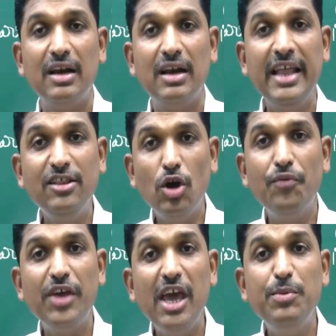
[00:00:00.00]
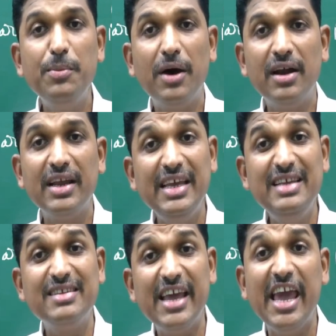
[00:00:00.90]
Length of AB bar
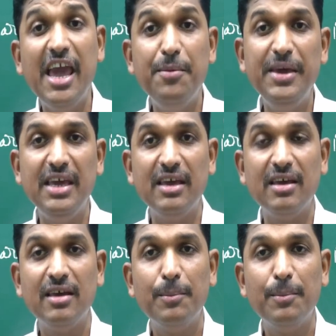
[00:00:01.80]
is AB.